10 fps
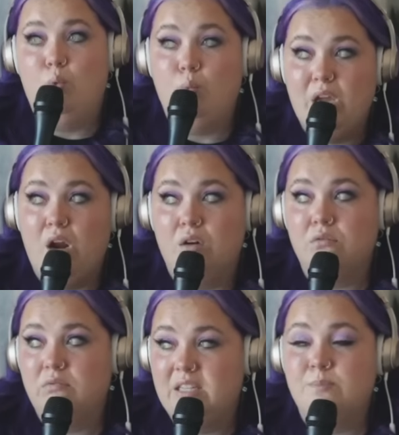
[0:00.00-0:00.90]
We
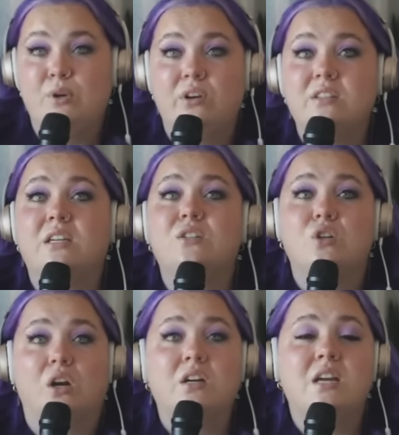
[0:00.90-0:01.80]
are experiencing
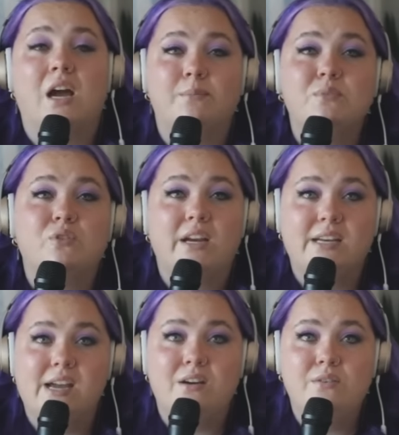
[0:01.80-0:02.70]
dark times right
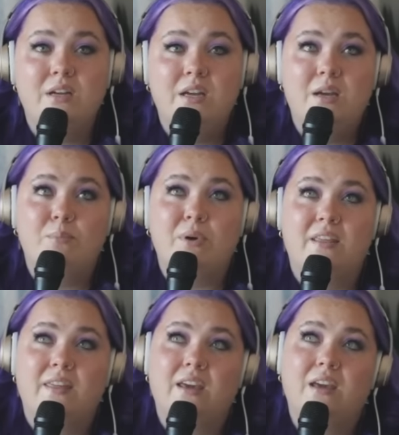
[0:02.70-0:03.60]
now, but I
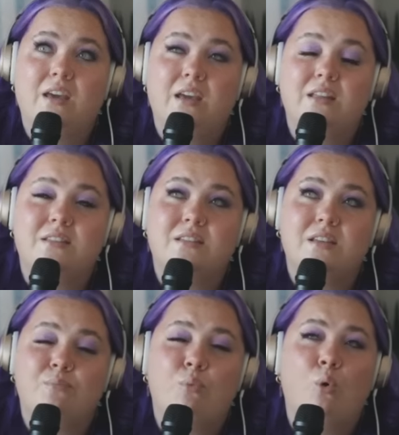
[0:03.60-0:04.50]
think it's
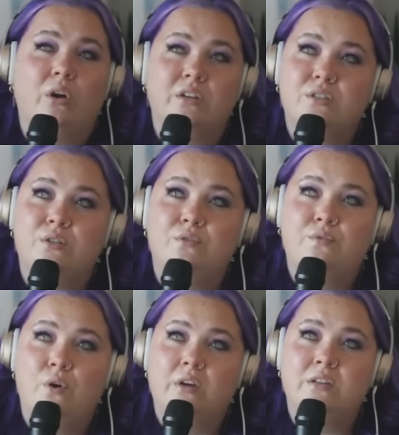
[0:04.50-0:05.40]
important to
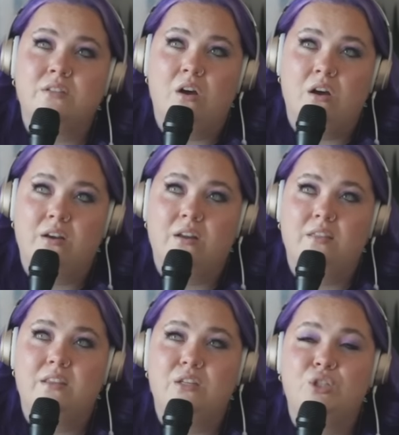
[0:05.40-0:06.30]
focus on
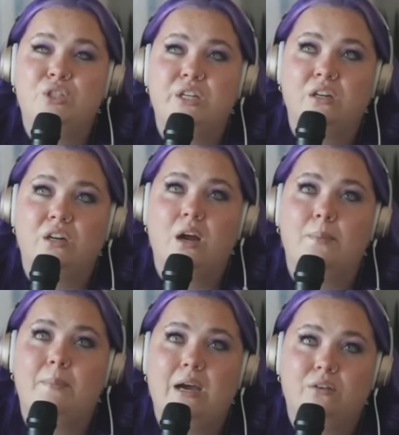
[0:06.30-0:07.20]
the sheer
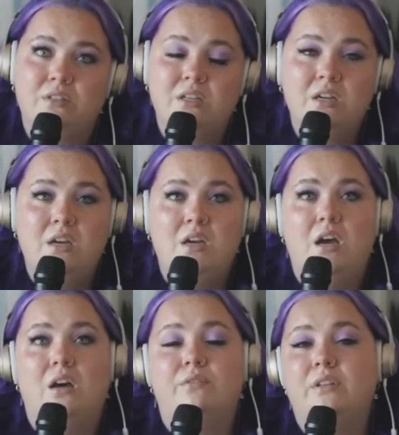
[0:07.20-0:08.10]
amount
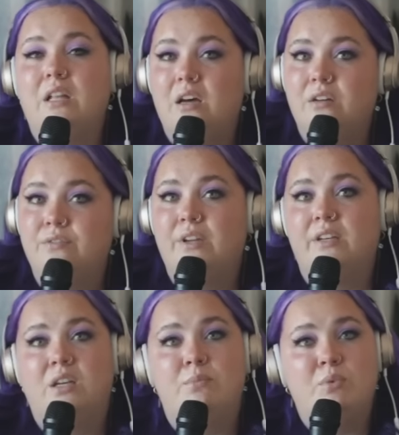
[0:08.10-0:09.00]
of love
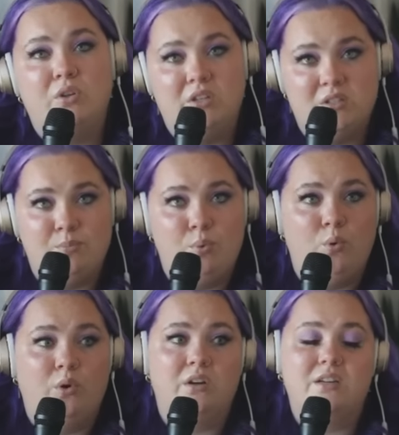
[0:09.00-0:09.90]
and community
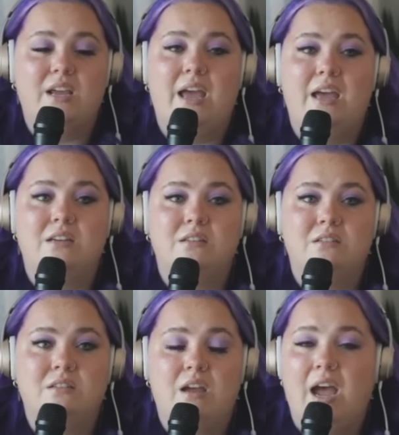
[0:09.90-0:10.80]
support
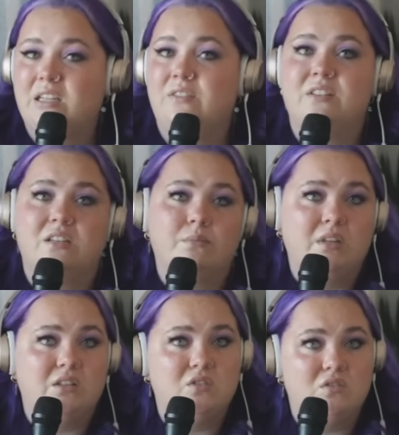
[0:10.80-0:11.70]
and activism
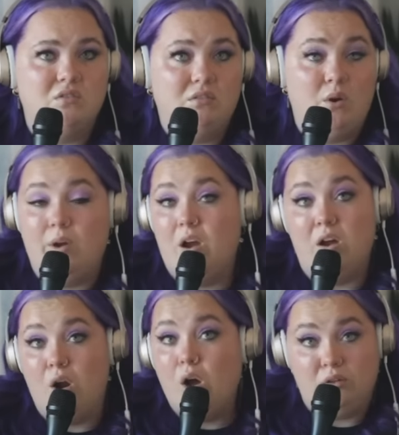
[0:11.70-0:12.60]
that's going
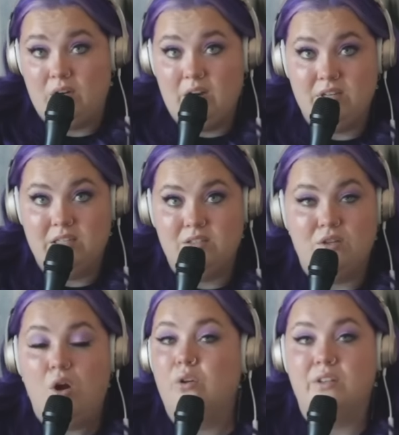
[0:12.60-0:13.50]
on all around us
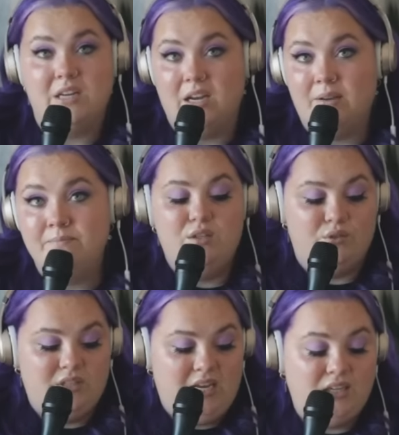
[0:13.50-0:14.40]
all the time. So
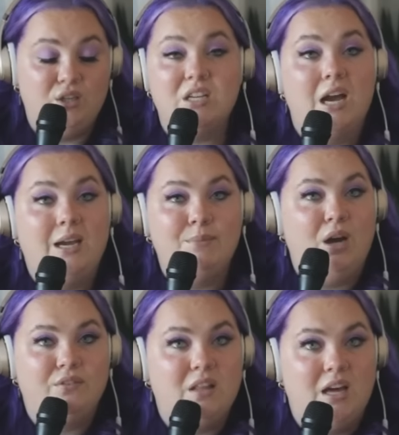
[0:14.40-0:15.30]
take your time
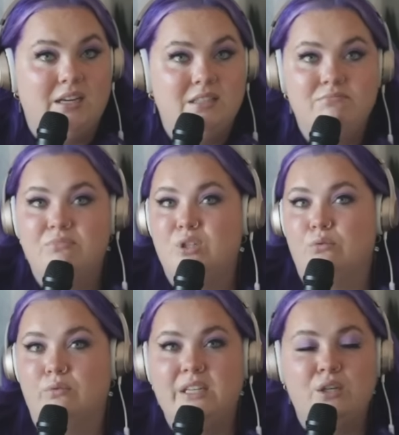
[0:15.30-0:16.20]
offline to
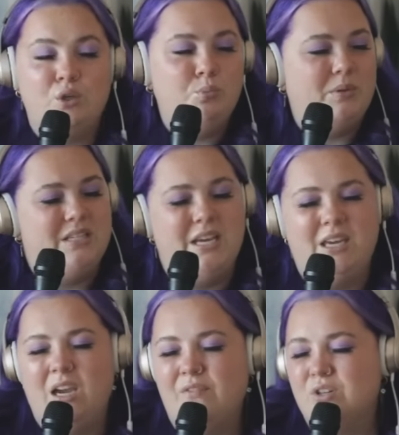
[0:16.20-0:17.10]
recoup and take
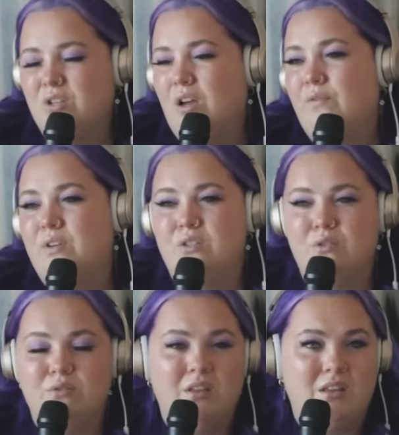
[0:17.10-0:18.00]
care of yourself and
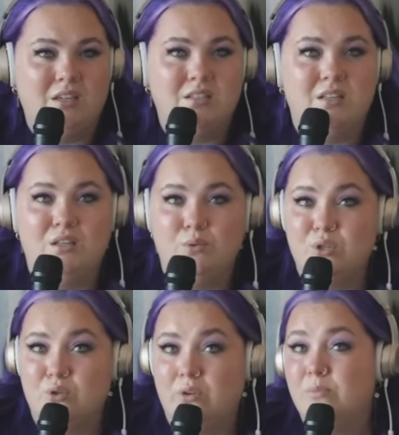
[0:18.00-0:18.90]
do the things that you
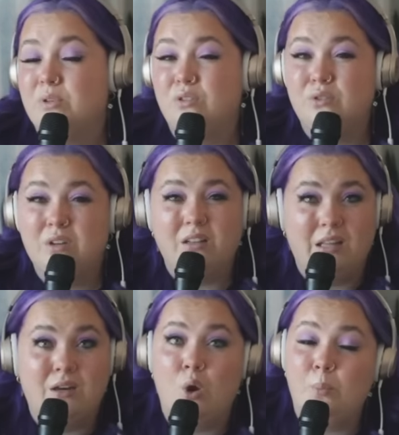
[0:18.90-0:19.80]
enjoy, but do not
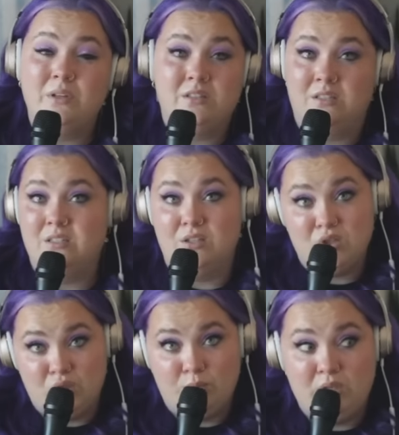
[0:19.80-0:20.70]
let hopelessness
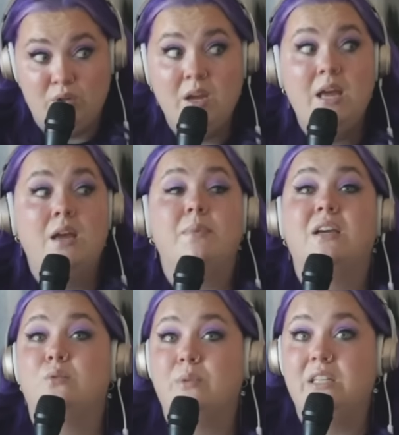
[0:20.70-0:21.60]
consume you,
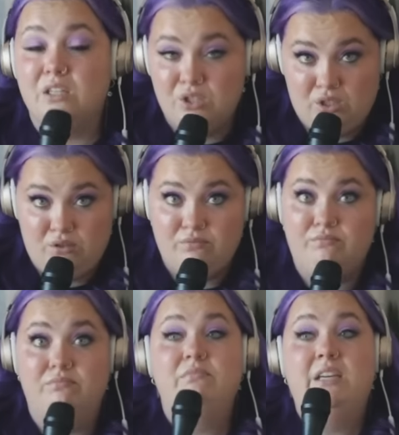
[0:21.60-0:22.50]
because we need you
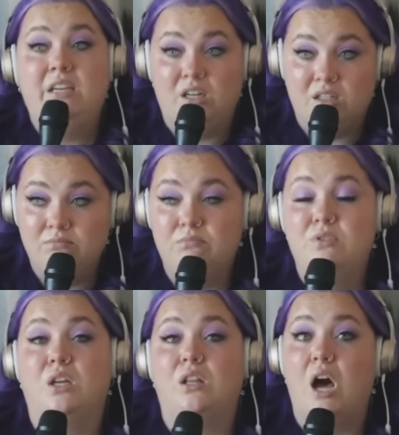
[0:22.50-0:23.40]
here
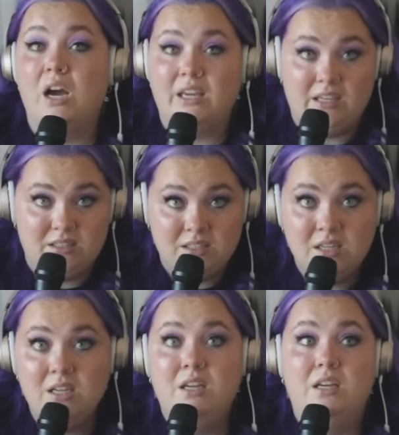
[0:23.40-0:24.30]
to lock in
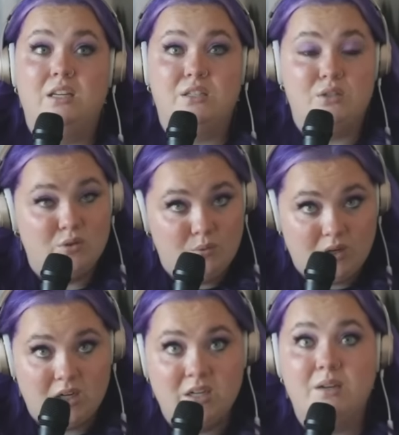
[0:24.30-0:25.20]
and do the
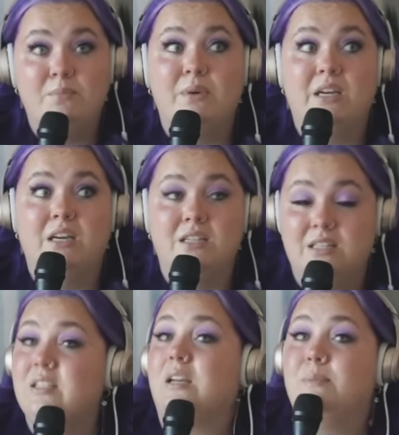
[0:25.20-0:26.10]
work, because
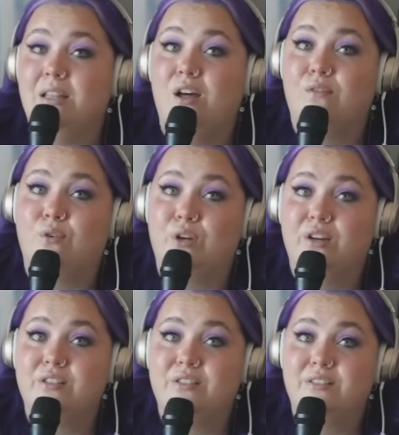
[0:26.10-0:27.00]
it's going to be a long 4
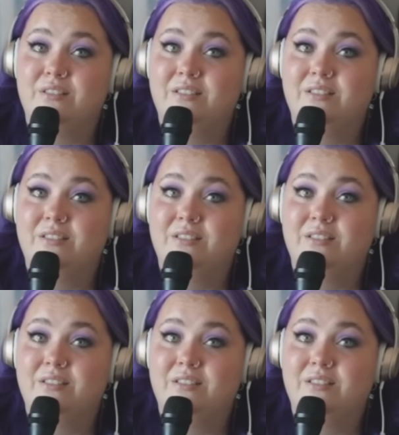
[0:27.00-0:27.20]
years.